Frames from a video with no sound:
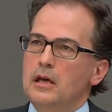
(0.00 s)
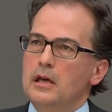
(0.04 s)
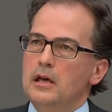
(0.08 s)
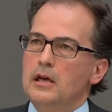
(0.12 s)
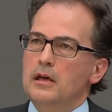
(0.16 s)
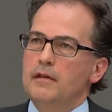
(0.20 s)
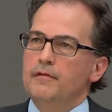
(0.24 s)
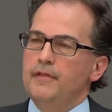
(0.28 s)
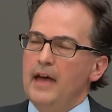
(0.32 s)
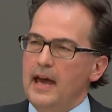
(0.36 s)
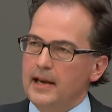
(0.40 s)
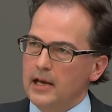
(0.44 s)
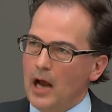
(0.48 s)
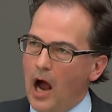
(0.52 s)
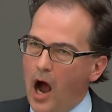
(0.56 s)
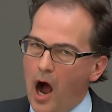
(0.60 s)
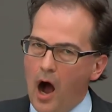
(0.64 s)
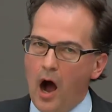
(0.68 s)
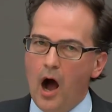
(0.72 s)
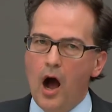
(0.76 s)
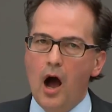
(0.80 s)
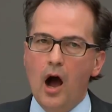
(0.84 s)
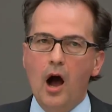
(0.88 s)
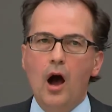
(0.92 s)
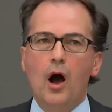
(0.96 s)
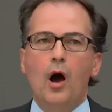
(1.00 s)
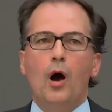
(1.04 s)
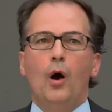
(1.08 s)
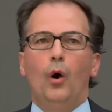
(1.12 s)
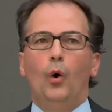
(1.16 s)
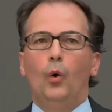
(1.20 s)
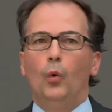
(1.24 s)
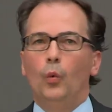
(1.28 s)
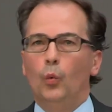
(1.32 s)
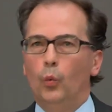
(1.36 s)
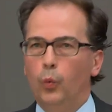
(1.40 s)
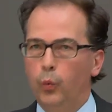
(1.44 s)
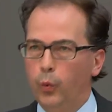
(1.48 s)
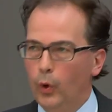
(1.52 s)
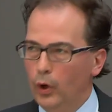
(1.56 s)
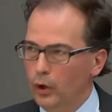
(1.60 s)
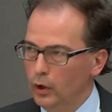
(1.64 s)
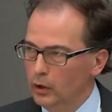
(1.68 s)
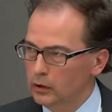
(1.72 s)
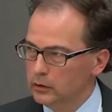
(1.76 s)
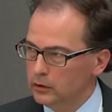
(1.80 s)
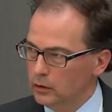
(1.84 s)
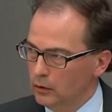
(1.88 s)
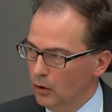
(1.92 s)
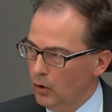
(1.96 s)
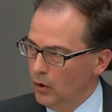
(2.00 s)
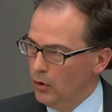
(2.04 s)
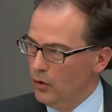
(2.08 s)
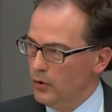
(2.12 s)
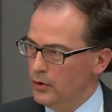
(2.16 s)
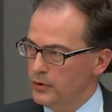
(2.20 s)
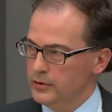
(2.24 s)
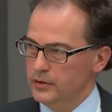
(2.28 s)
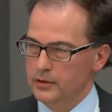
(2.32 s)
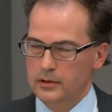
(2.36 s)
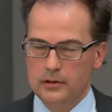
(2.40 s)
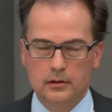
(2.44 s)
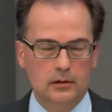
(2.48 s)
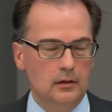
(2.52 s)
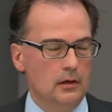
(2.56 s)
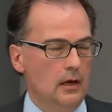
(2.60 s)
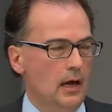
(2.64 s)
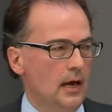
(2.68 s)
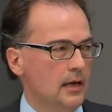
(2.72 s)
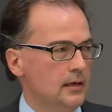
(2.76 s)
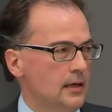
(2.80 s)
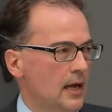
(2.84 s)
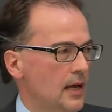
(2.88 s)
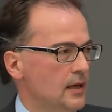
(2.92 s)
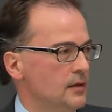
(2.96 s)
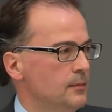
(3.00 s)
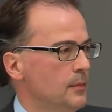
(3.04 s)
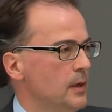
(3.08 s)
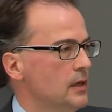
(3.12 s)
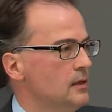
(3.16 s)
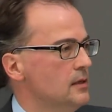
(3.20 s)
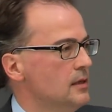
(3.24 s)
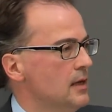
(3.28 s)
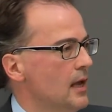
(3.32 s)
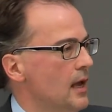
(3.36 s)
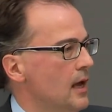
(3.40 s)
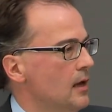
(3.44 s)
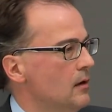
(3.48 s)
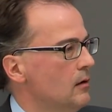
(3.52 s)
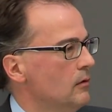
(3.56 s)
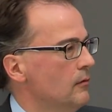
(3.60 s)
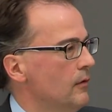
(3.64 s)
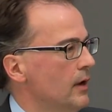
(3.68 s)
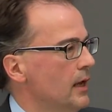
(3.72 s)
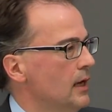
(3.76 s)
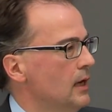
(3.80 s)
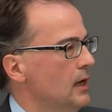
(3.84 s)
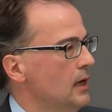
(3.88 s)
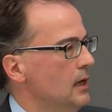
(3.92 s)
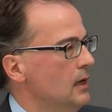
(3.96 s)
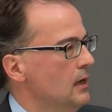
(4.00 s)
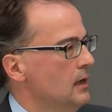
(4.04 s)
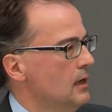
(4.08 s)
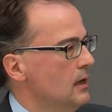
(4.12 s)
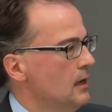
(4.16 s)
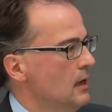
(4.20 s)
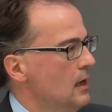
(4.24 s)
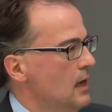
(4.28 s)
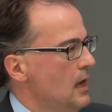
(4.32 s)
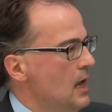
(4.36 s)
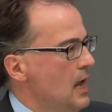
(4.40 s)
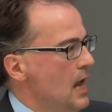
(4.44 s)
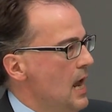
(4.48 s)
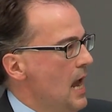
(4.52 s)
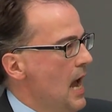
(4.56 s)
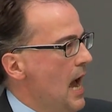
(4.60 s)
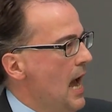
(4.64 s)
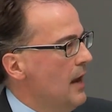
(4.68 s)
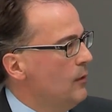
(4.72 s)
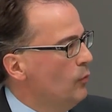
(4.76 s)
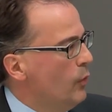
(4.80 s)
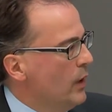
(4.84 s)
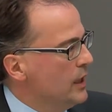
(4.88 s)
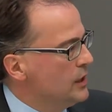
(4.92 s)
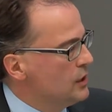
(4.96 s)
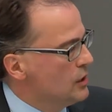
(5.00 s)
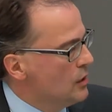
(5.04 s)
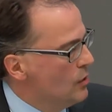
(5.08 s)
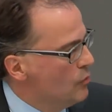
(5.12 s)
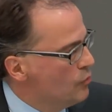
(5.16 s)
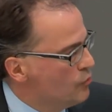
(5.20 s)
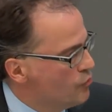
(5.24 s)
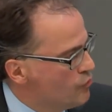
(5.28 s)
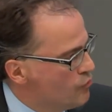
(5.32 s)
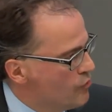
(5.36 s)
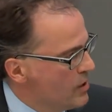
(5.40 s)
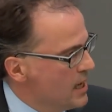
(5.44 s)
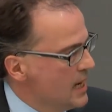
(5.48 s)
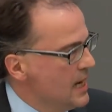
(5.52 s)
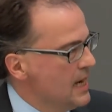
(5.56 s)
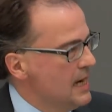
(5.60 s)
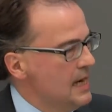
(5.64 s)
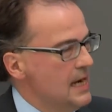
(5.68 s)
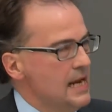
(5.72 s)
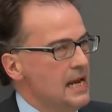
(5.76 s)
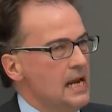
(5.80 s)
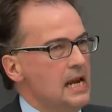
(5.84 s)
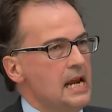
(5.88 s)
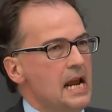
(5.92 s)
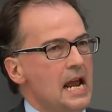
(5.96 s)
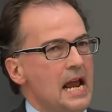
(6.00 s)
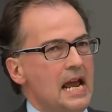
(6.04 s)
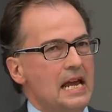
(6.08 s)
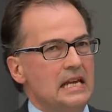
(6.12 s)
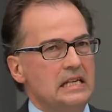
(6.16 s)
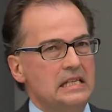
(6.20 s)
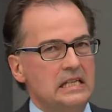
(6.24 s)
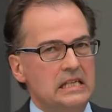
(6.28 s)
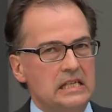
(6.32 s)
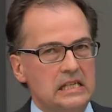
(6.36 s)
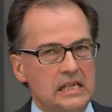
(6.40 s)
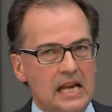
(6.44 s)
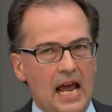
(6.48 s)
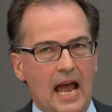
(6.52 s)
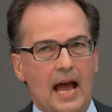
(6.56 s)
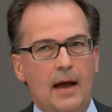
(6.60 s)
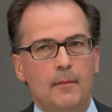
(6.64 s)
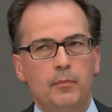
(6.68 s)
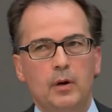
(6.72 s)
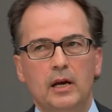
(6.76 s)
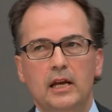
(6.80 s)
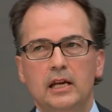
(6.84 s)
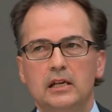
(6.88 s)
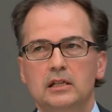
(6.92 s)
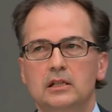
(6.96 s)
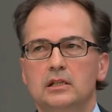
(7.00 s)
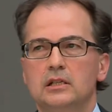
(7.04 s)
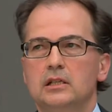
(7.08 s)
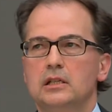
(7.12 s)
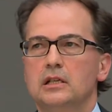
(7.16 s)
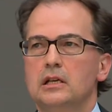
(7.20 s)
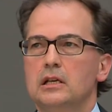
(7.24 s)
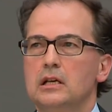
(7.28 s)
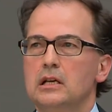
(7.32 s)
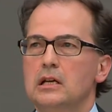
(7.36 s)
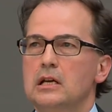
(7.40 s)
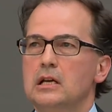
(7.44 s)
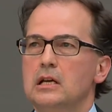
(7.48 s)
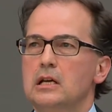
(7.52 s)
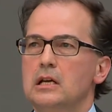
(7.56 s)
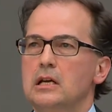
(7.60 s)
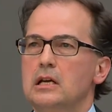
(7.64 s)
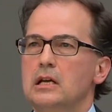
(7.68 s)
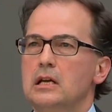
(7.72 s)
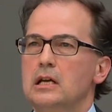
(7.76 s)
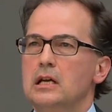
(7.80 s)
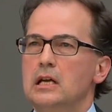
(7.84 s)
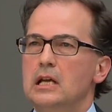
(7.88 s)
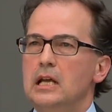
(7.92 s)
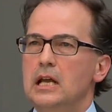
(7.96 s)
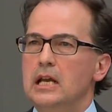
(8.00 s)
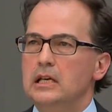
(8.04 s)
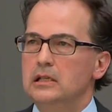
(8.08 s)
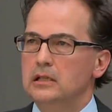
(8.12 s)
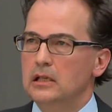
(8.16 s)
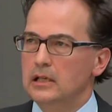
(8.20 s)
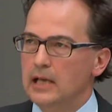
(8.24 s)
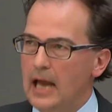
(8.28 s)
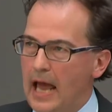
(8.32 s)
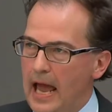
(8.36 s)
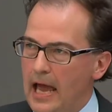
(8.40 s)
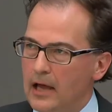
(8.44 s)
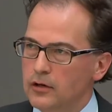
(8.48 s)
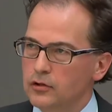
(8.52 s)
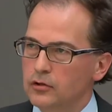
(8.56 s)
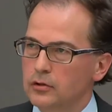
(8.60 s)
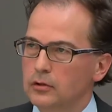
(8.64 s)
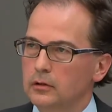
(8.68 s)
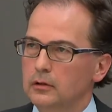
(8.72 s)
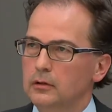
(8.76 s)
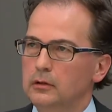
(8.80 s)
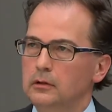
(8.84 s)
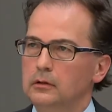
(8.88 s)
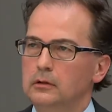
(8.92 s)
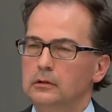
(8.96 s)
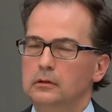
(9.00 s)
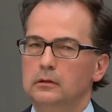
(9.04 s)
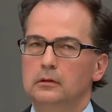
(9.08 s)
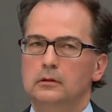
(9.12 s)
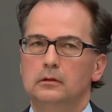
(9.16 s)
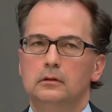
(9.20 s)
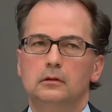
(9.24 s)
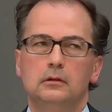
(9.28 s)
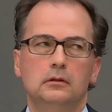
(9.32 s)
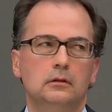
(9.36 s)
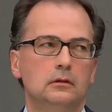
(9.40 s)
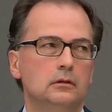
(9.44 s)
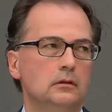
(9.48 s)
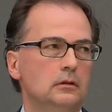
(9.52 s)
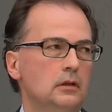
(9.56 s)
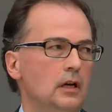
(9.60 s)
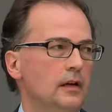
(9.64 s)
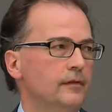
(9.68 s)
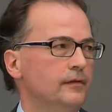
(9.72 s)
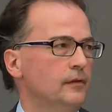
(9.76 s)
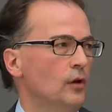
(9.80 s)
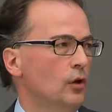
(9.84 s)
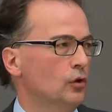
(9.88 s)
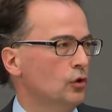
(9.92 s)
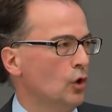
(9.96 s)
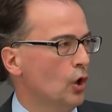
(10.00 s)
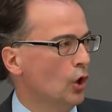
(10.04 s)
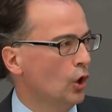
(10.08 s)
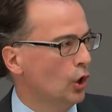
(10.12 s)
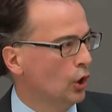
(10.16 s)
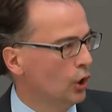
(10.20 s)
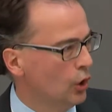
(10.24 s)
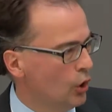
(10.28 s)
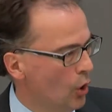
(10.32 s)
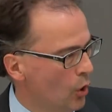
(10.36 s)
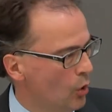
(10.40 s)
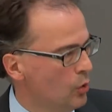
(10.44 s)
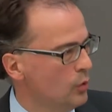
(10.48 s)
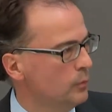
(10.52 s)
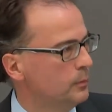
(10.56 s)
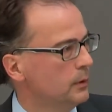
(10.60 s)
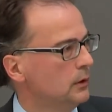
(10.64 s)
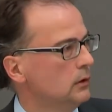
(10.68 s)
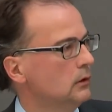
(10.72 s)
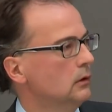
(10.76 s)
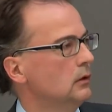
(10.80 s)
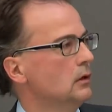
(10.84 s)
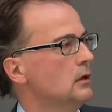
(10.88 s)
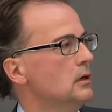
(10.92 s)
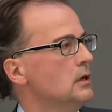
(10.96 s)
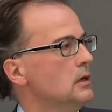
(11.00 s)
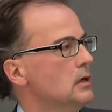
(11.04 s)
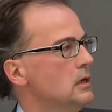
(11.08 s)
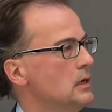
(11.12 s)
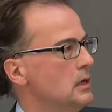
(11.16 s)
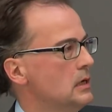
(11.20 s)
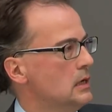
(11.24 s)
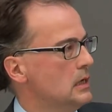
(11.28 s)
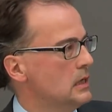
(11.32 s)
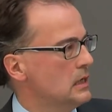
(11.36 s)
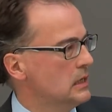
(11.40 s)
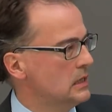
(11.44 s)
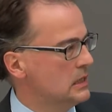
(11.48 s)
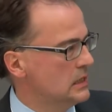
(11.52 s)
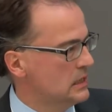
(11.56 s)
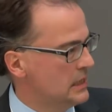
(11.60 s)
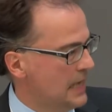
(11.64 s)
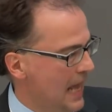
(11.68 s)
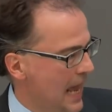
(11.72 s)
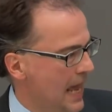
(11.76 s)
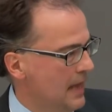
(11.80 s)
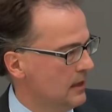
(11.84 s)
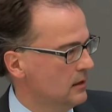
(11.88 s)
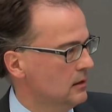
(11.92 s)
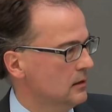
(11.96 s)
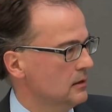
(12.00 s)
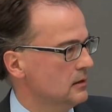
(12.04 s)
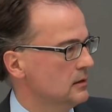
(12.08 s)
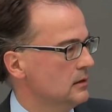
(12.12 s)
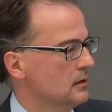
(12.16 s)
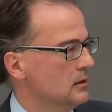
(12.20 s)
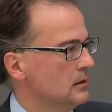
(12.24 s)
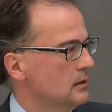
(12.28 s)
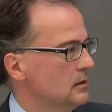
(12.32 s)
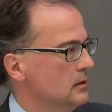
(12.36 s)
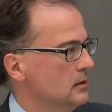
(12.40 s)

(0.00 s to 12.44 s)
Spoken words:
that are world laws, as has been said already, and which really establish international, if not global, standards